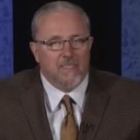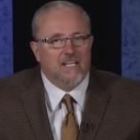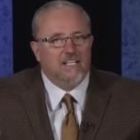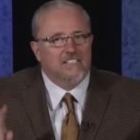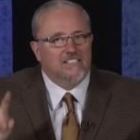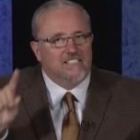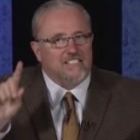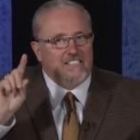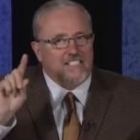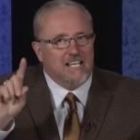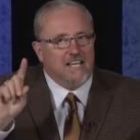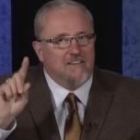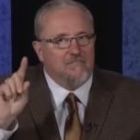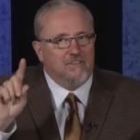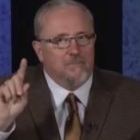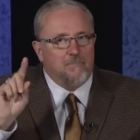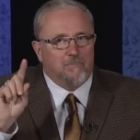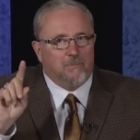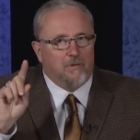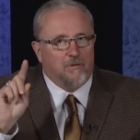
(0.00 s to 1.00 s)

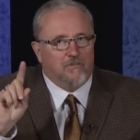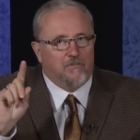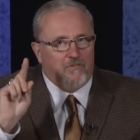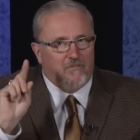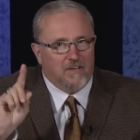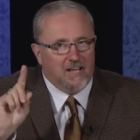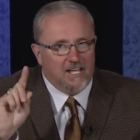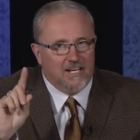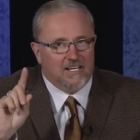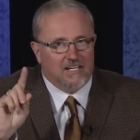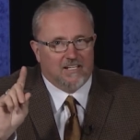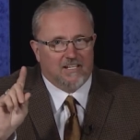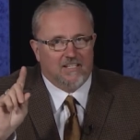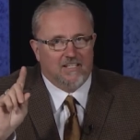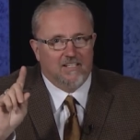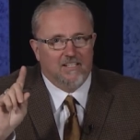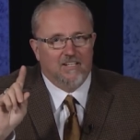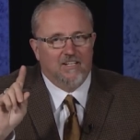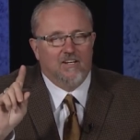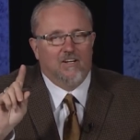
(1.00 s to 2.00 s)
Seven
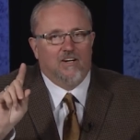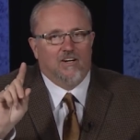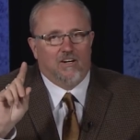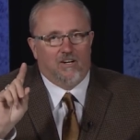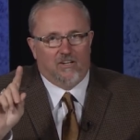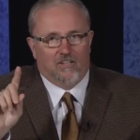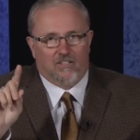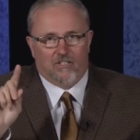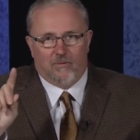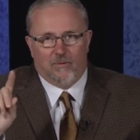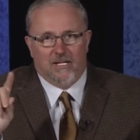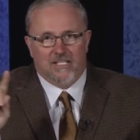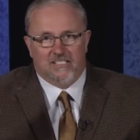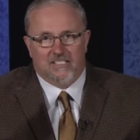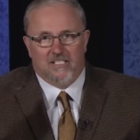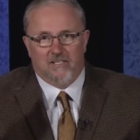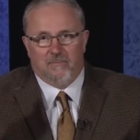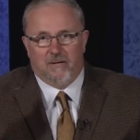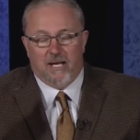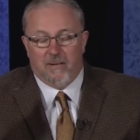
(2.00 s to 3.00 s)
prophetic earthquakes
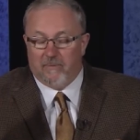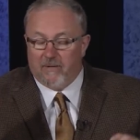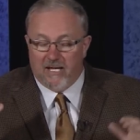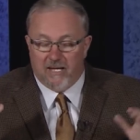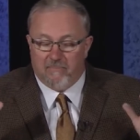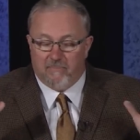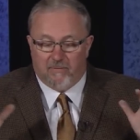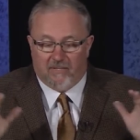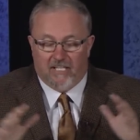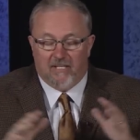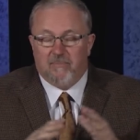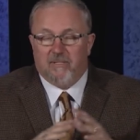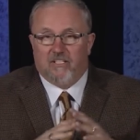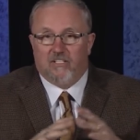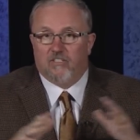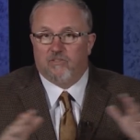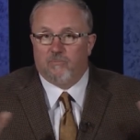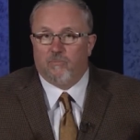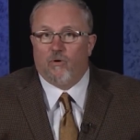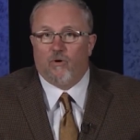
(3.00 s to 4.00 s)
in the Bible. And believe me,
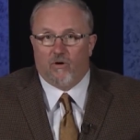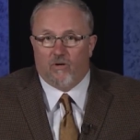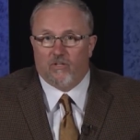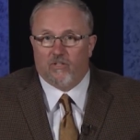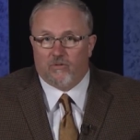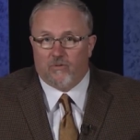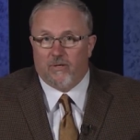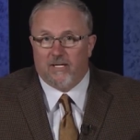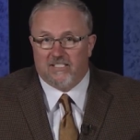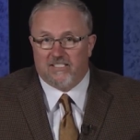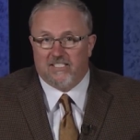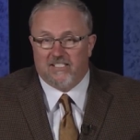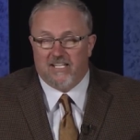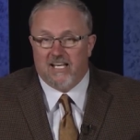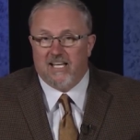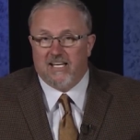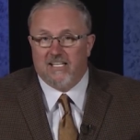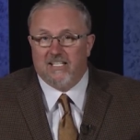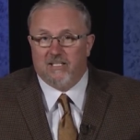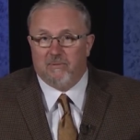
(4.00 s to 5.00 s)
there's more earthquakes than
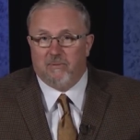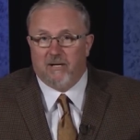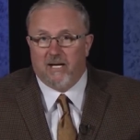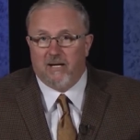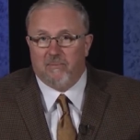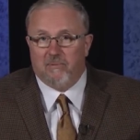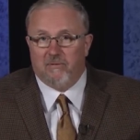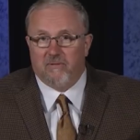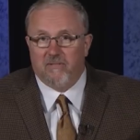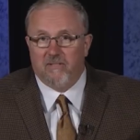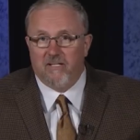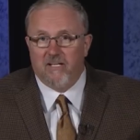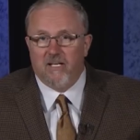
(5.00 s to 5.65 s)
that in the Bible.